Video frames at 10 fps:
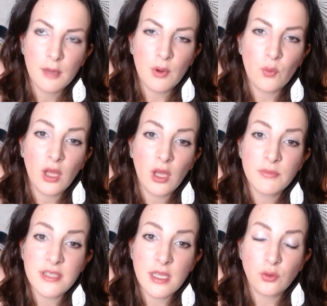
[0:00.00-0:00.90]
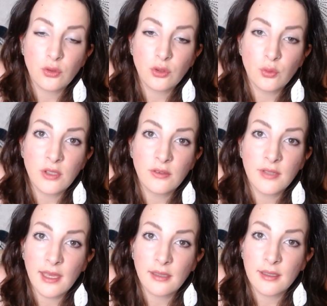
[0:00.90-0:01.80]
But what I'm saying to you is
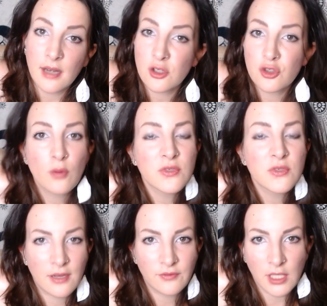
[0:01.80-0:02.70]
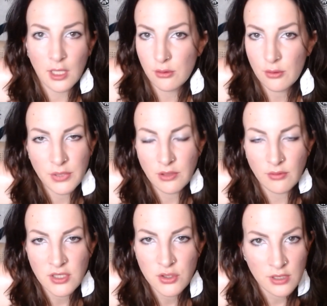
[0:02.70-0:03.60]
that there are some stuff that cannot be
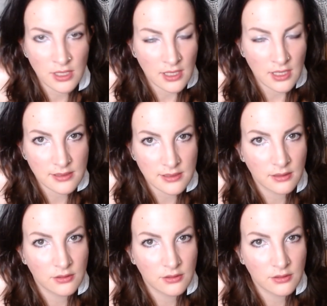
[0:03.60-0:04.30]
rationalized.